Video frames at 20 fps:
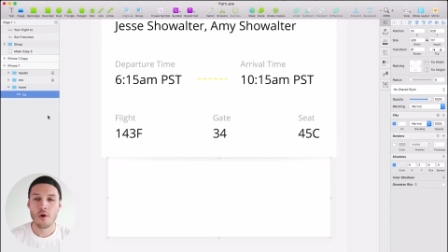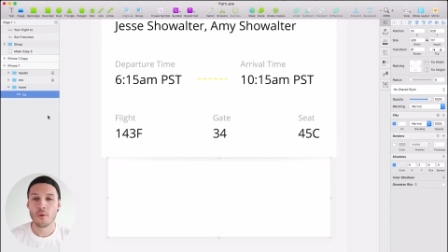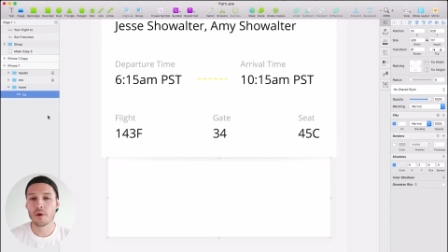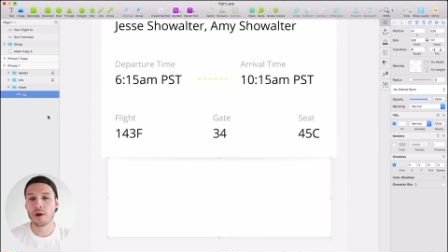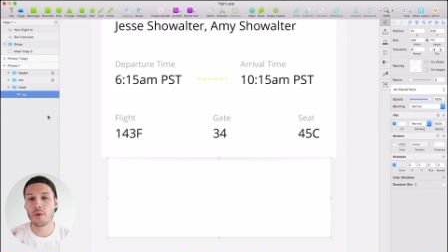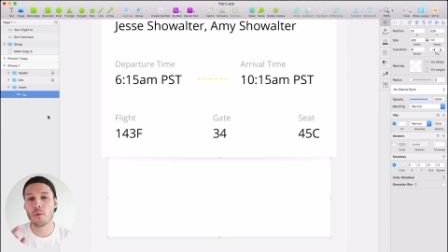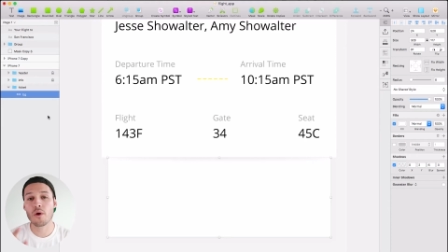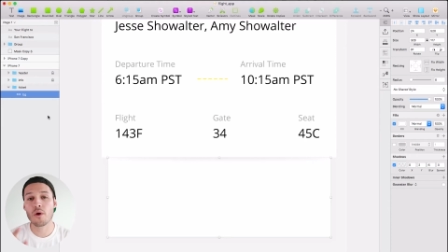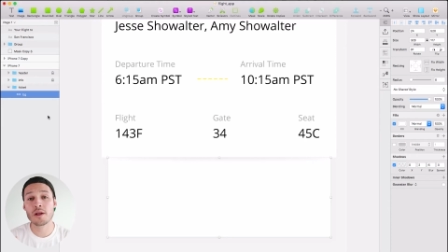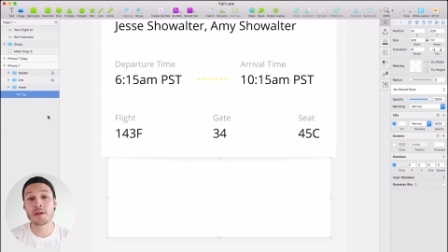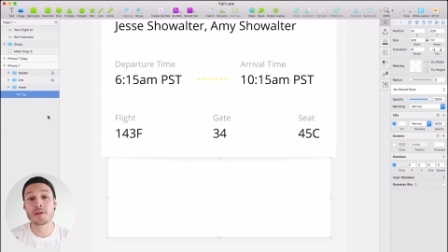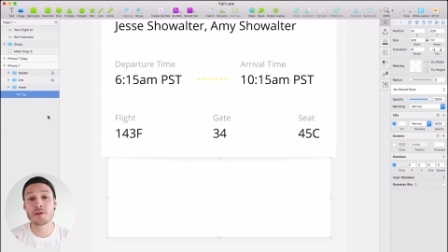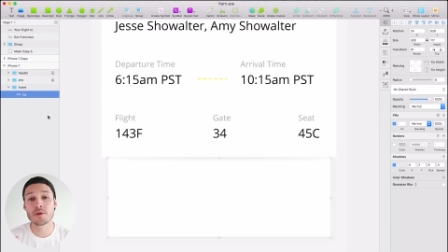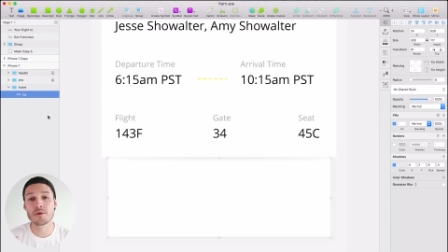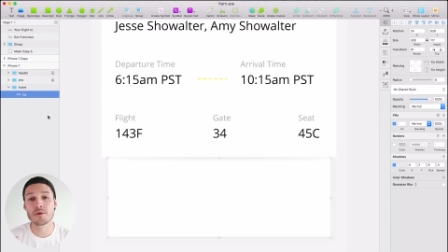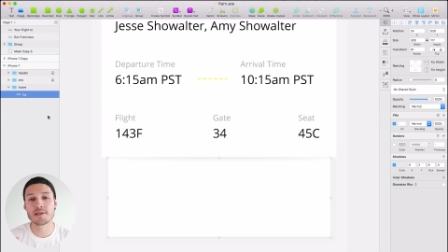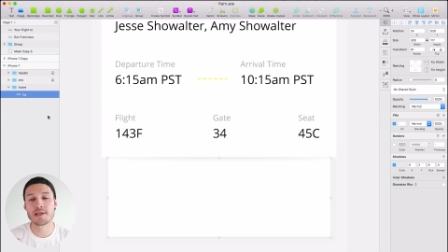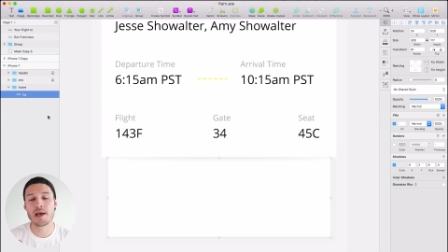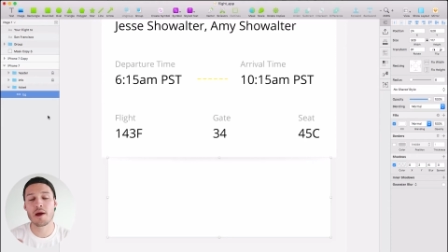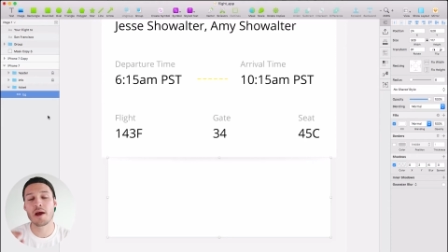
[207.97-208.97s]
What I wanna
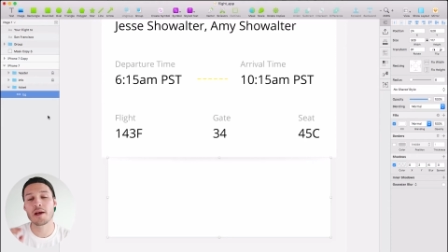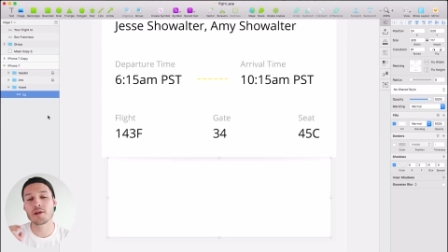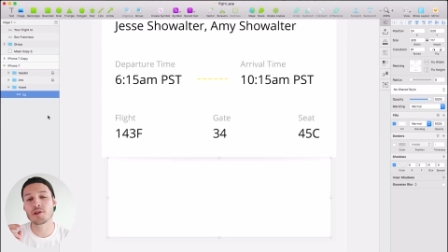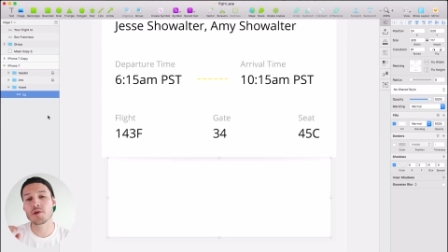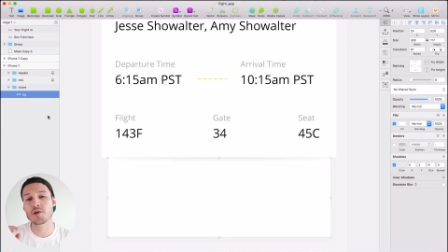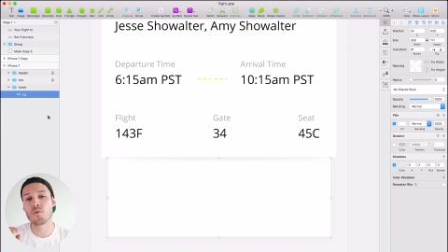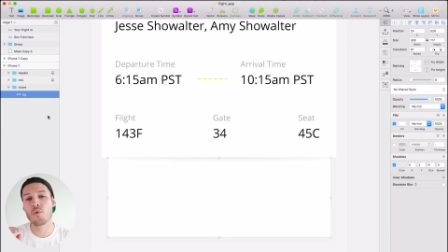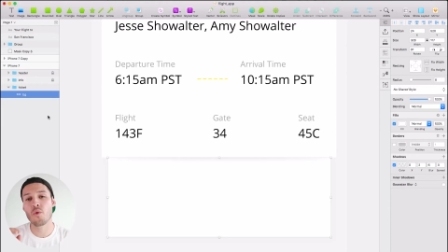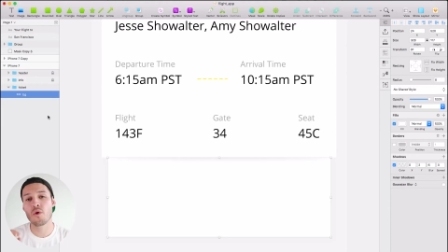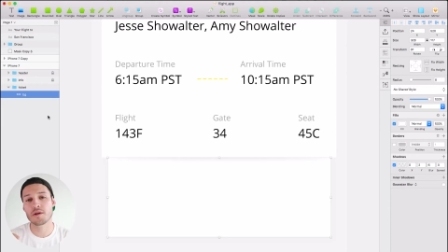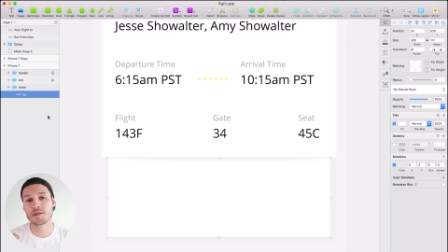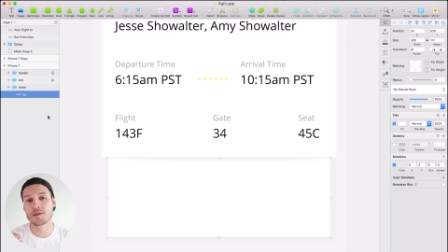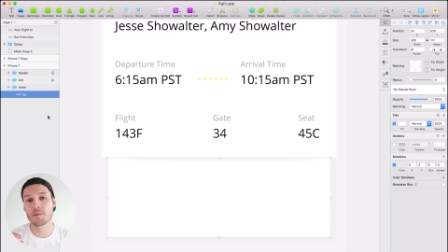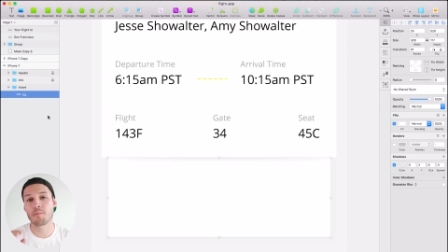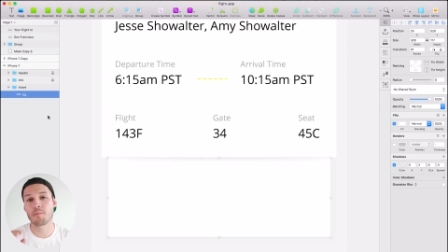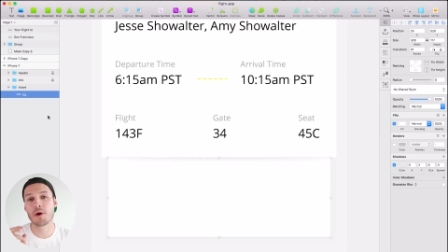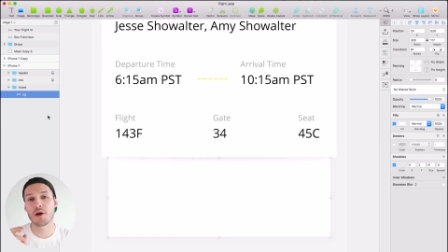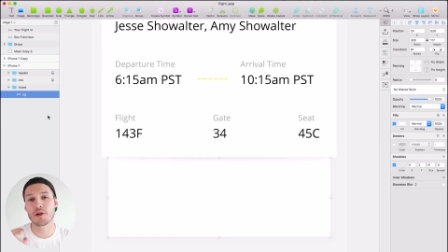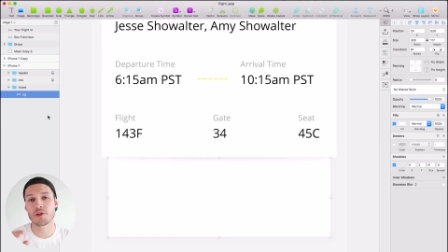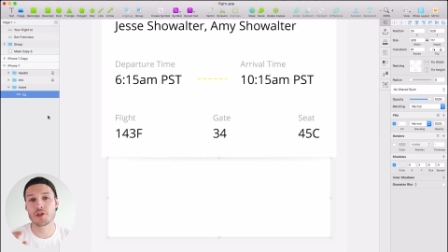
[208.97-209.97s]
do is I actually want to
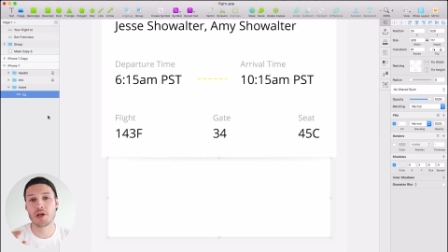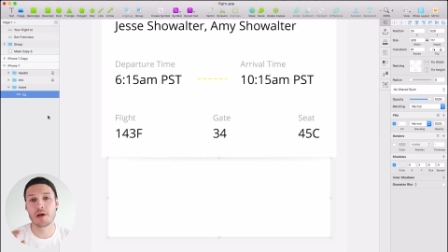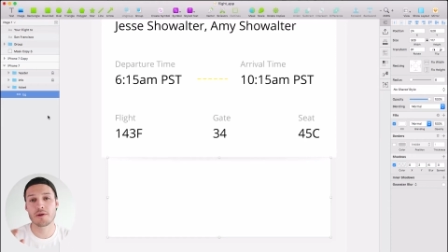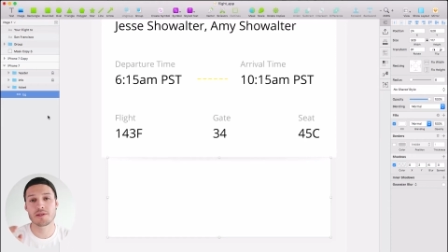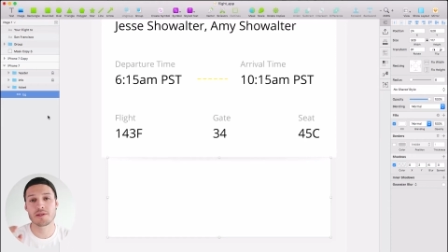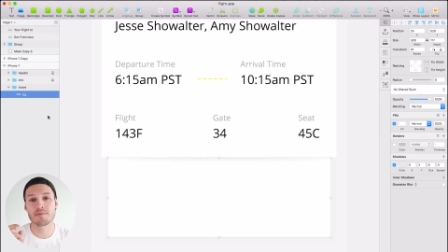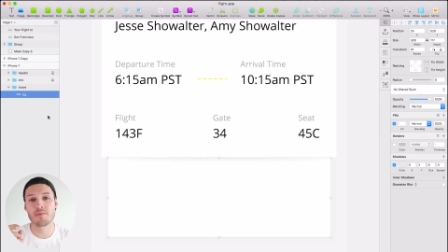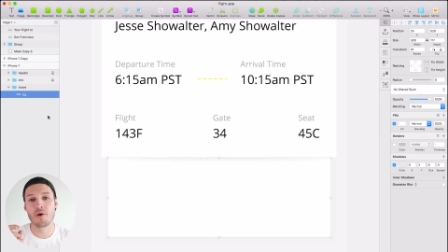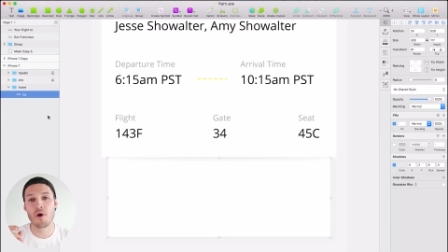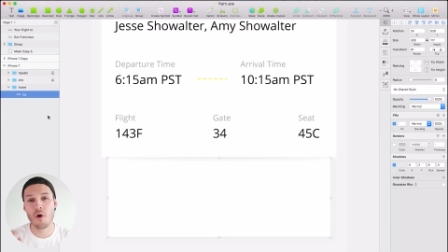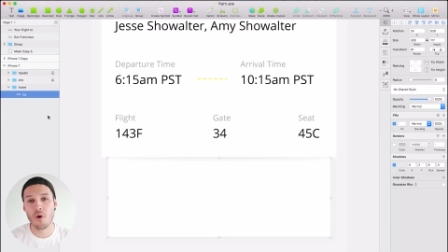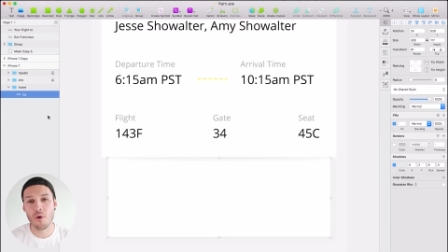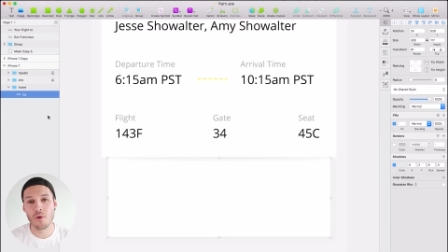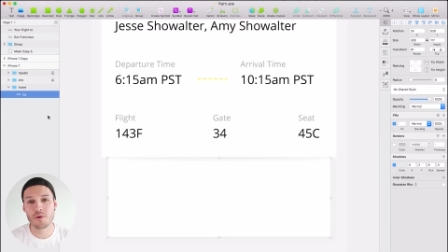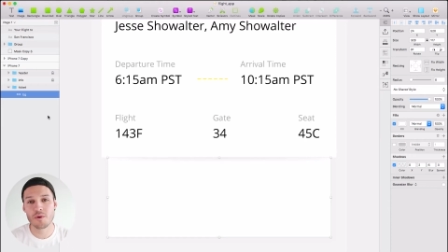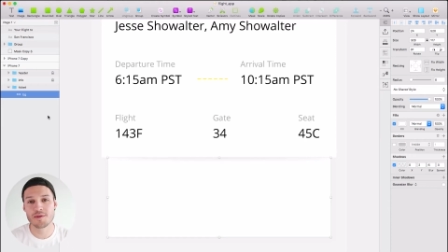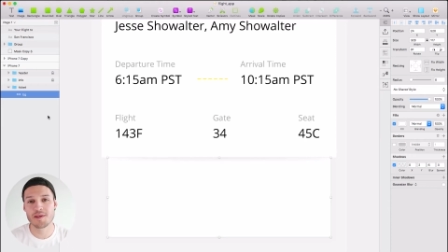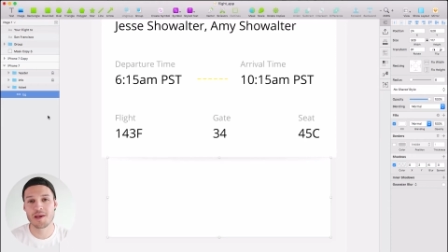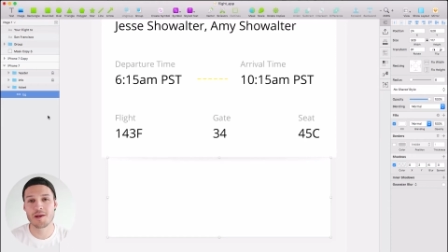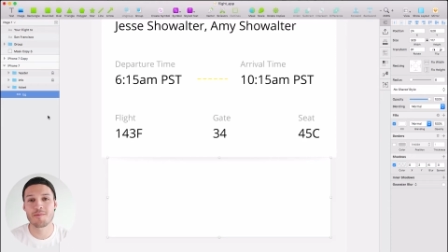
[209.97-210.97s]
punch out some
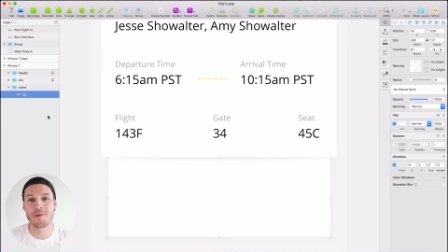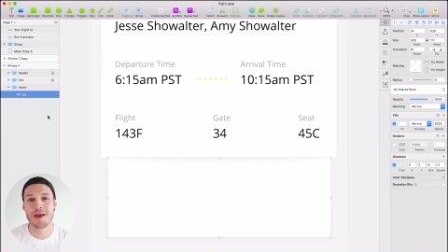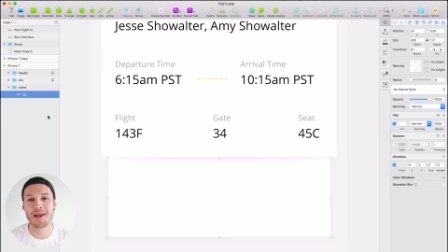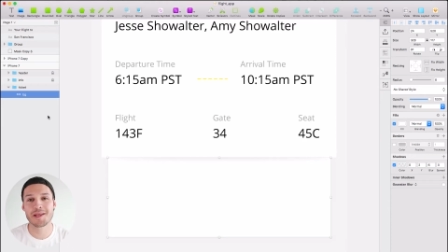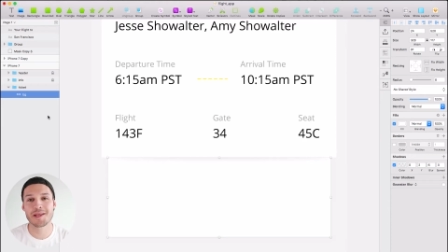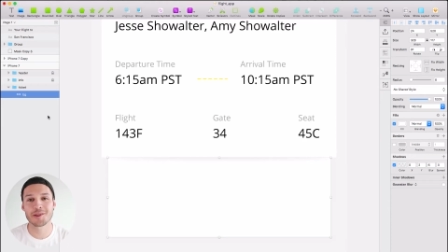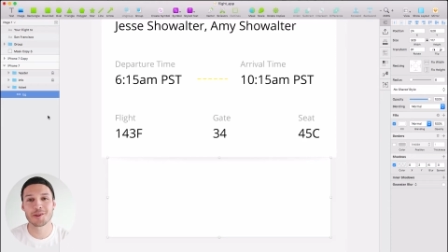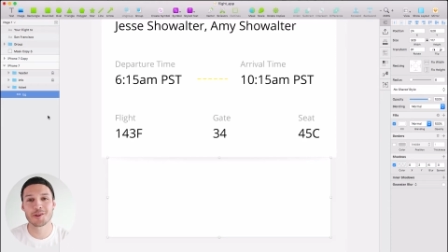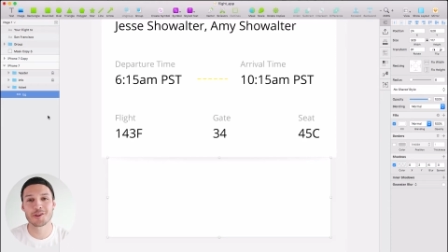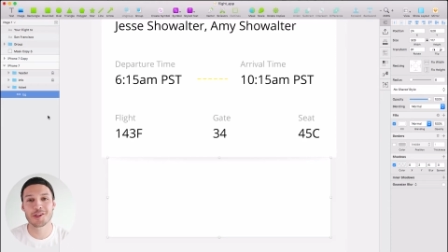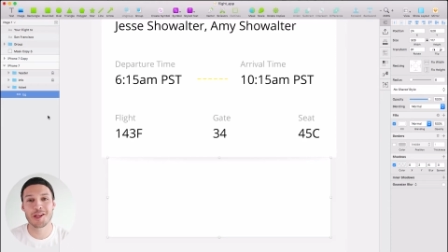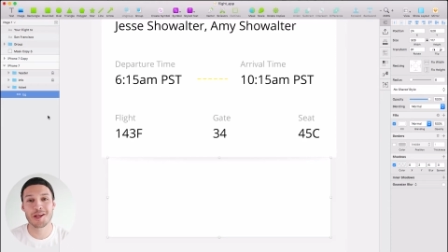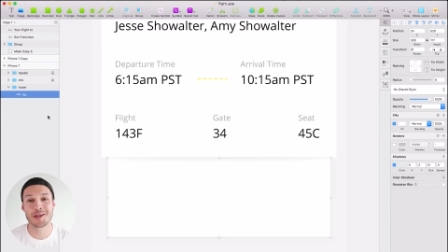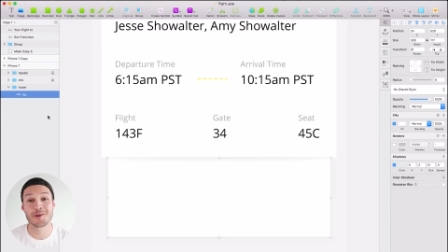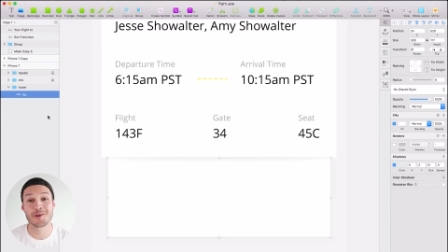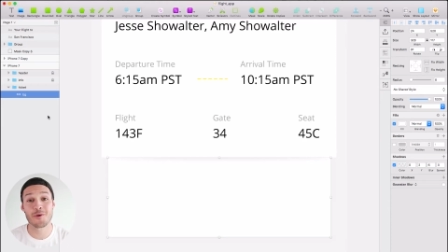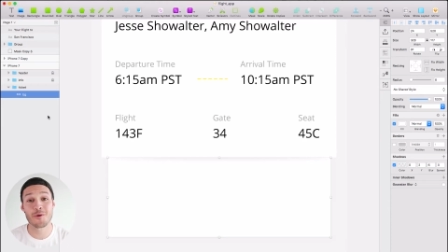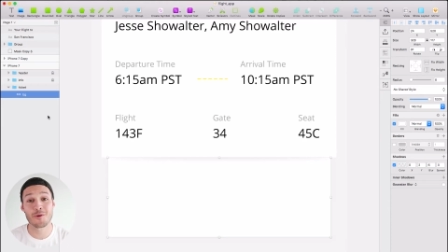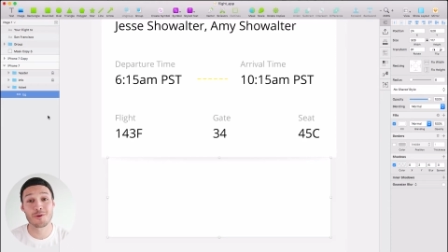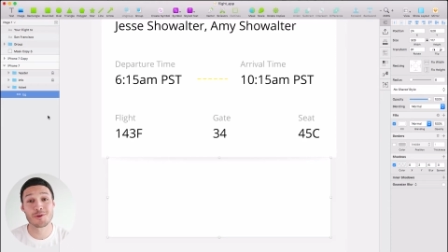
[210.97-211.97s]
holes and make it look like
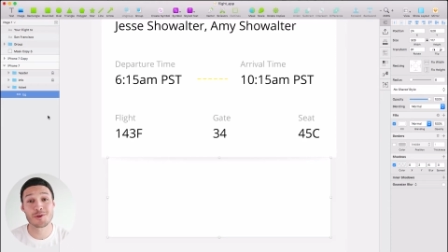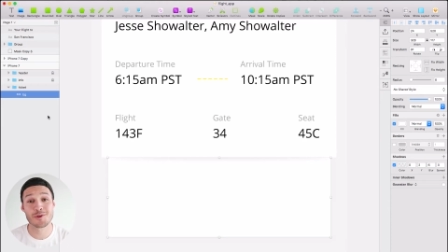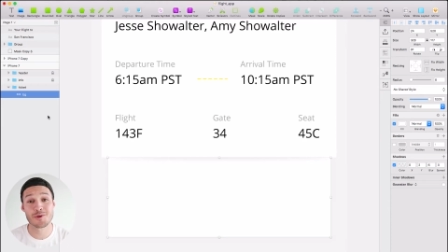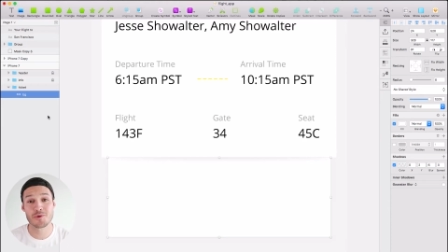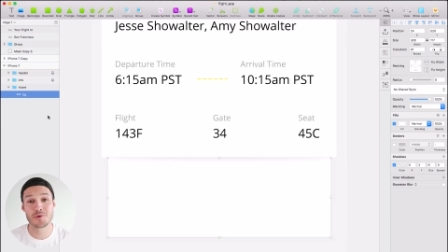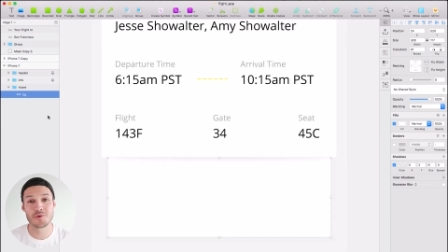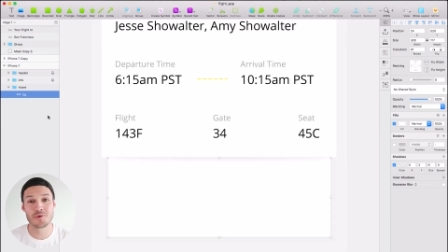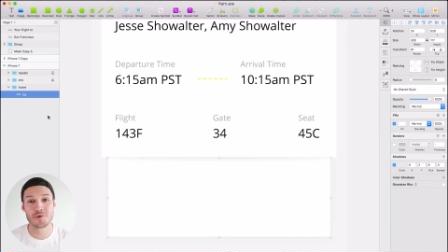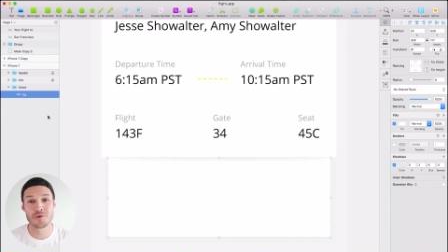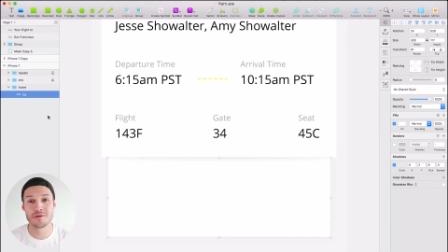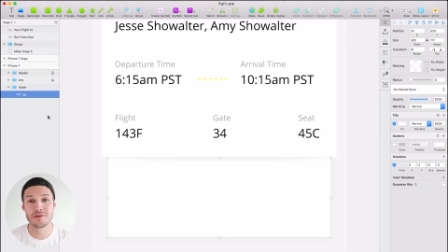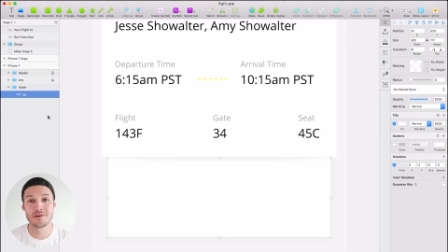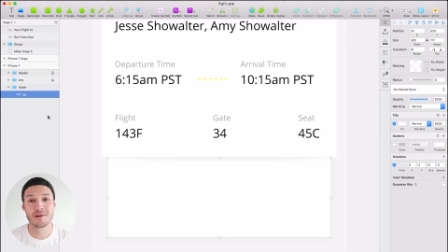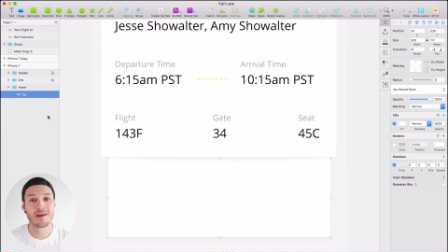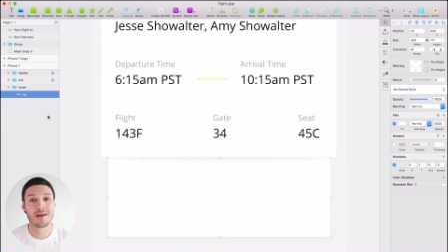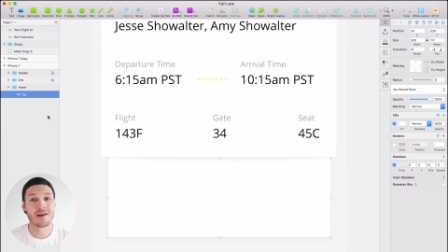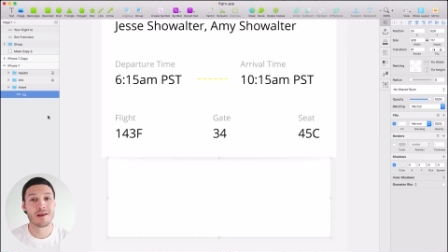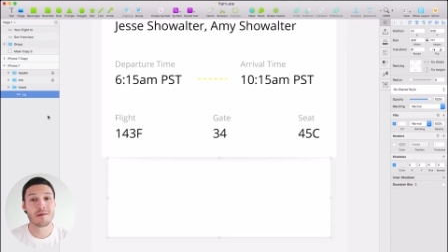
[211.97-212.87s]
an old school